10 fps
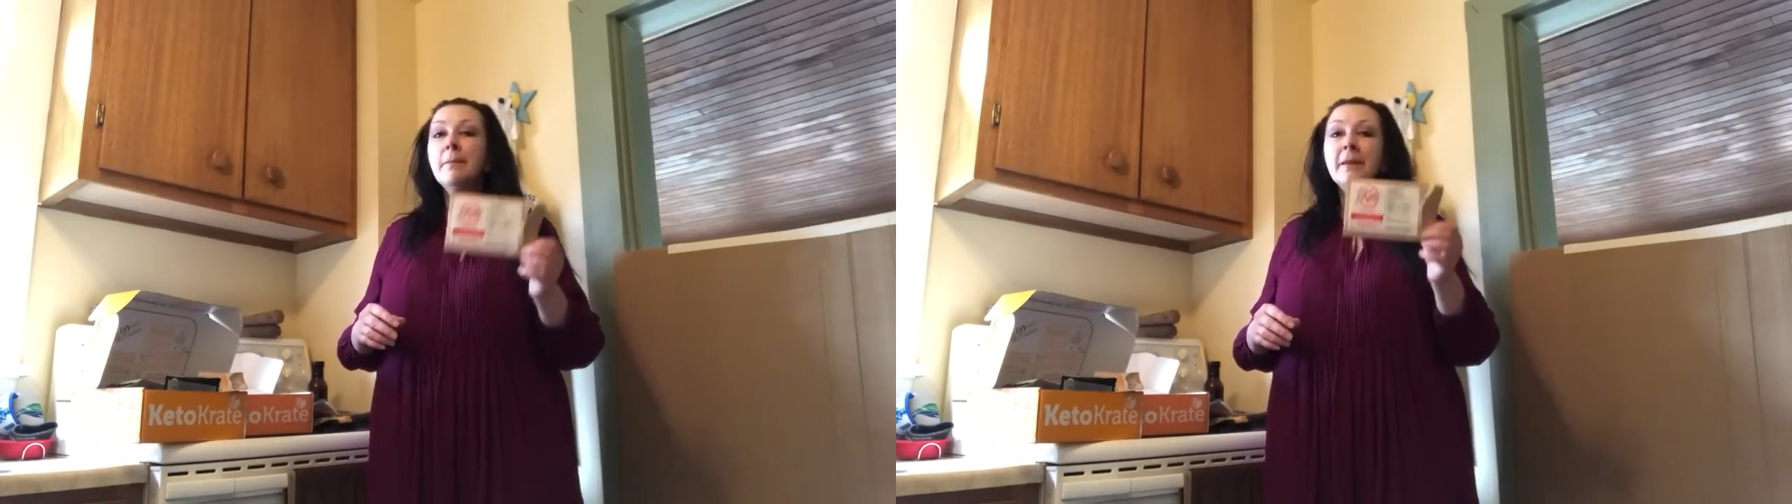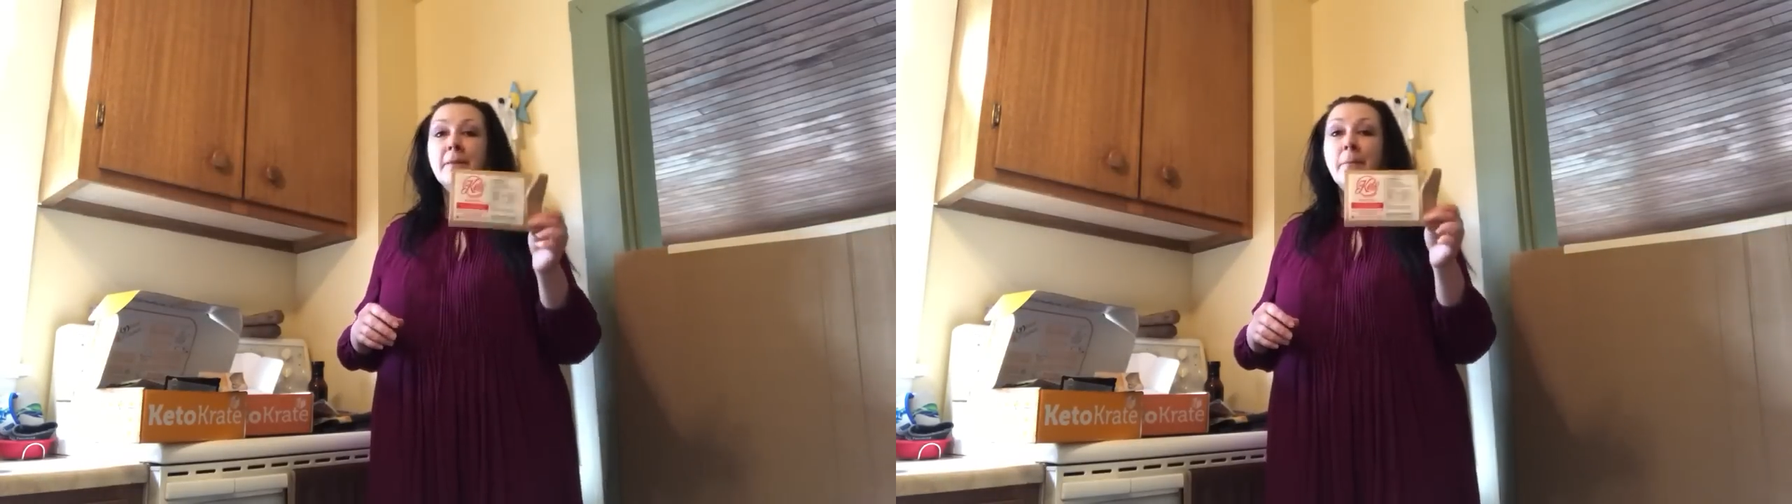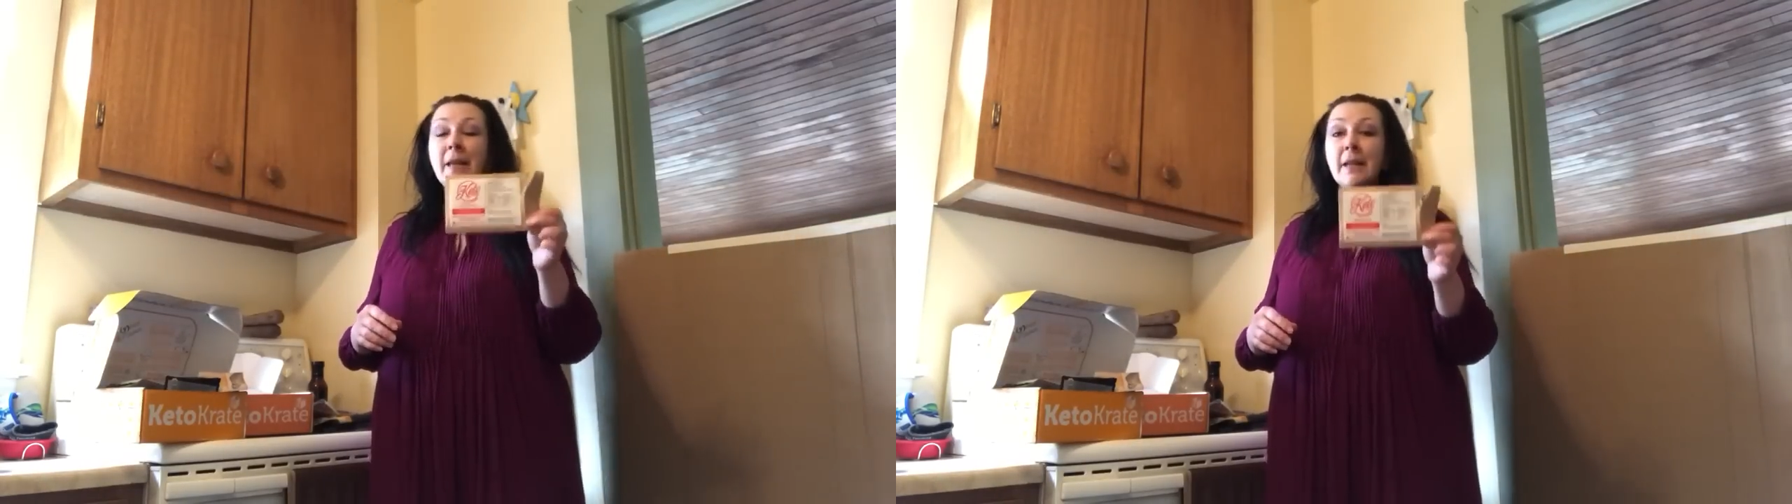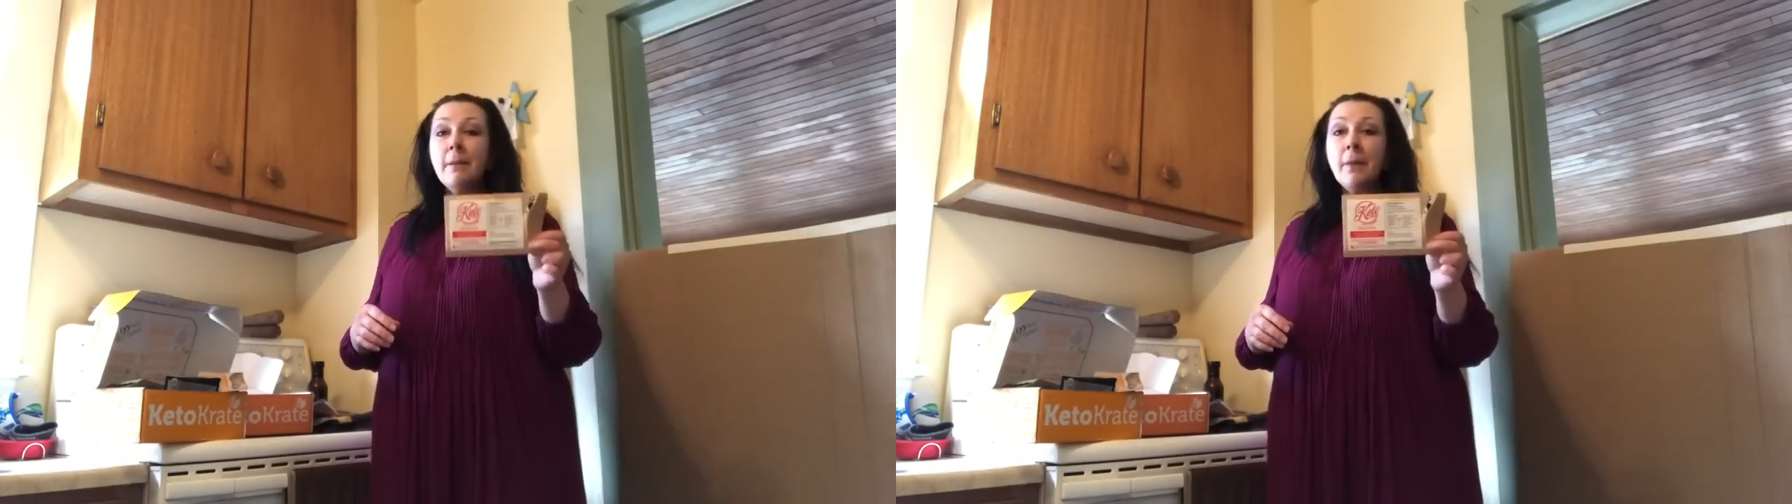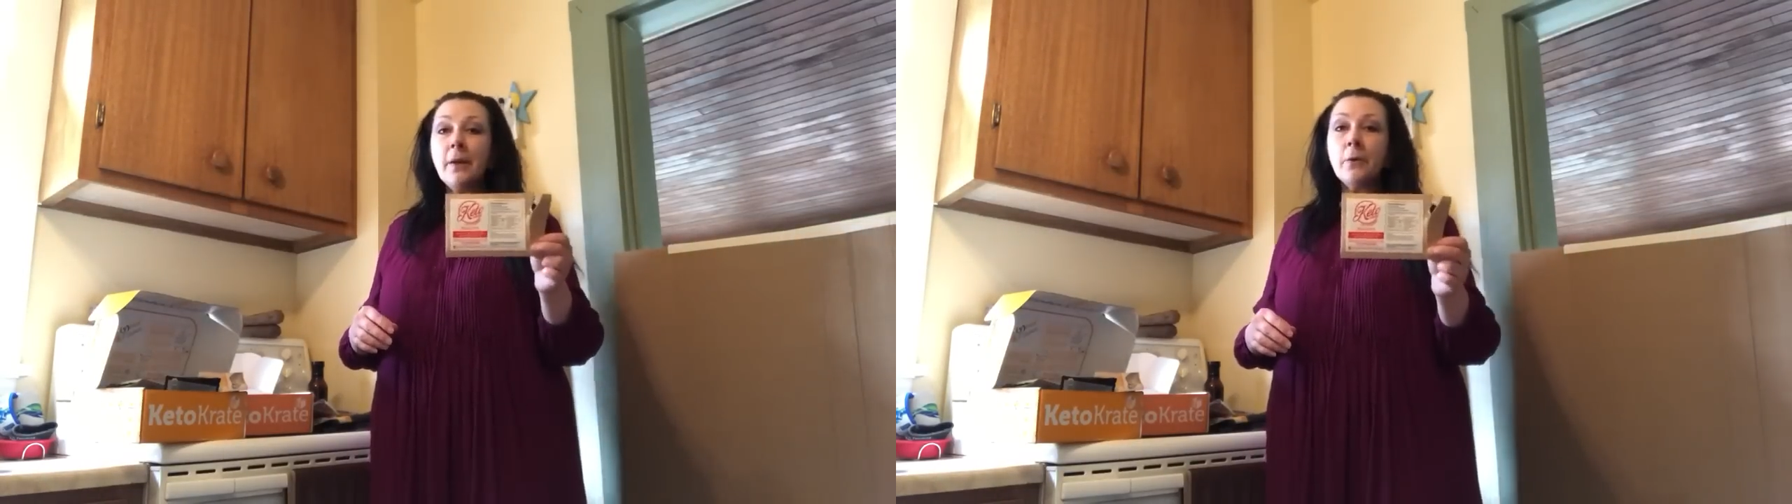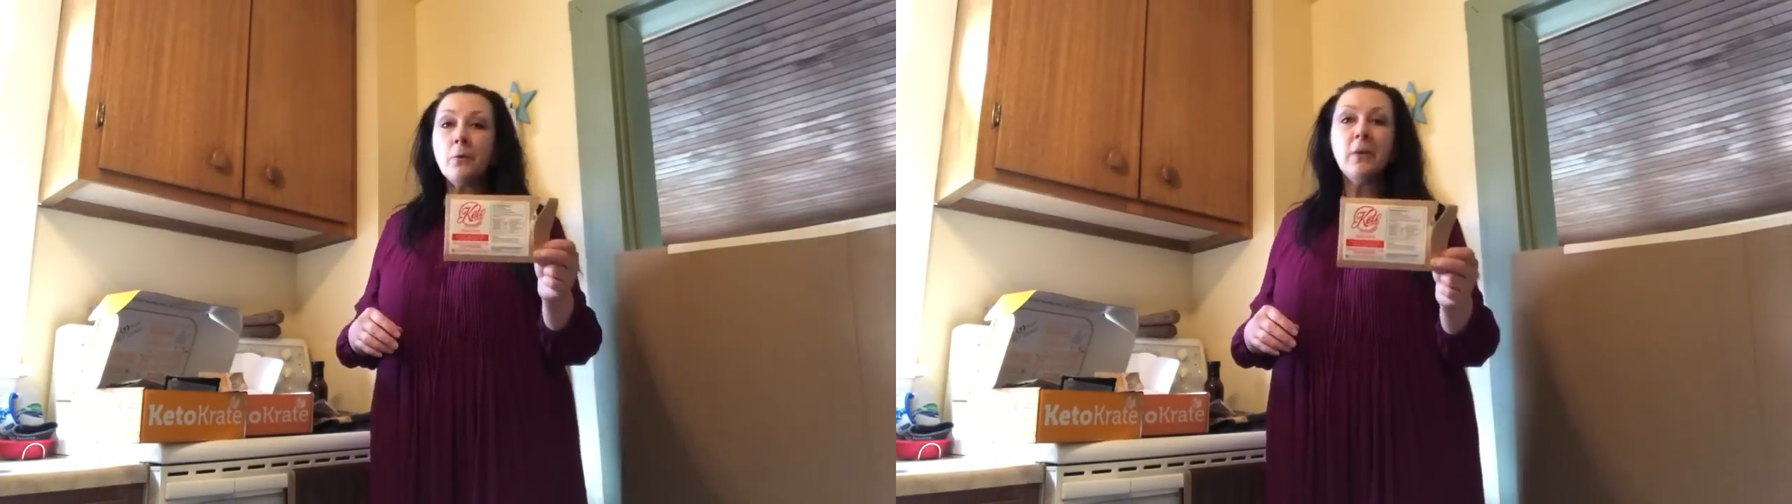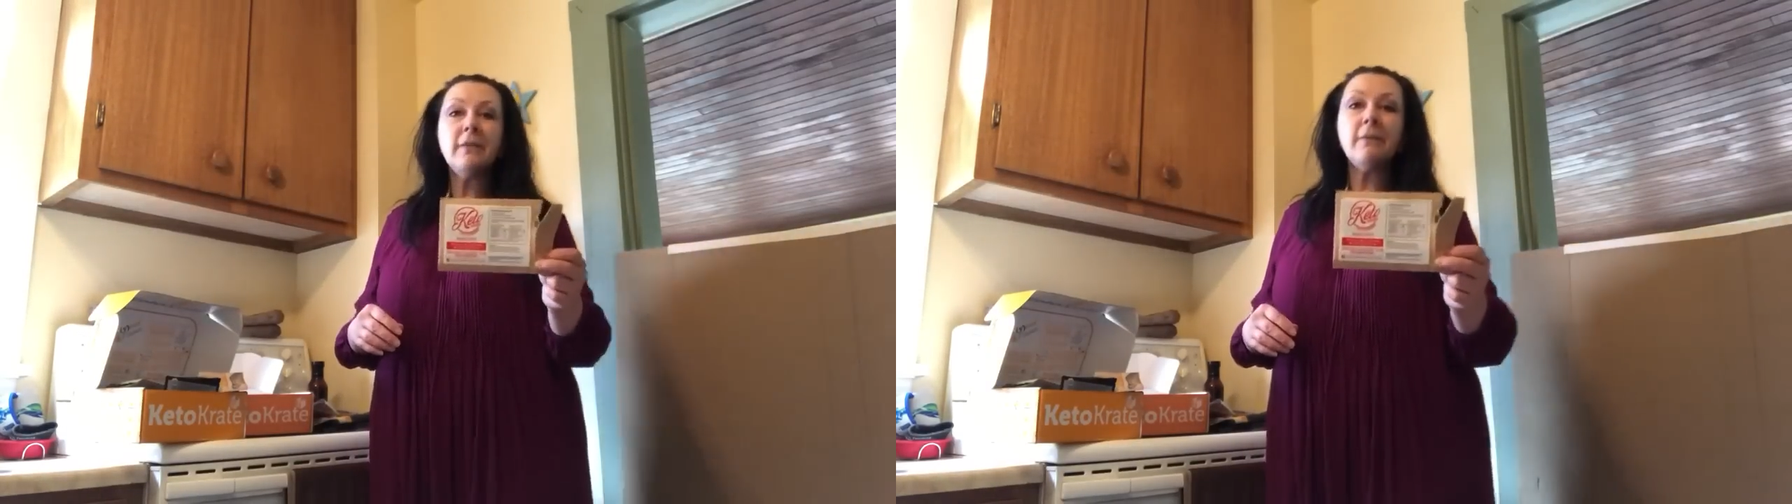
but the peanut butter ones,